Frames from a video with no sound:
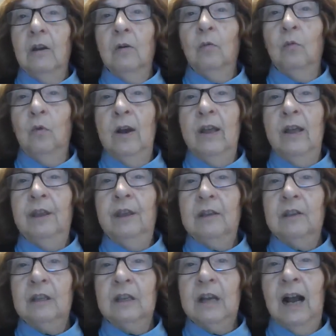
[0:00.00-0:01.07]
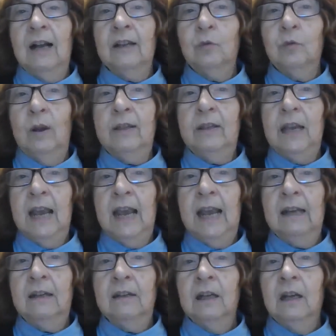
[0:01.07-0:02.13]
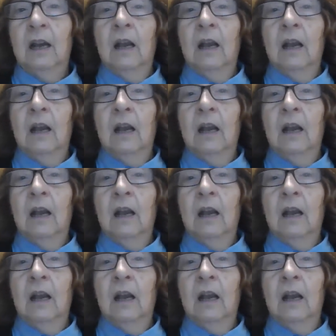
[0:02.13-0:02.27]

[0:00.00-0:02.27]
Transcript: with SCA28?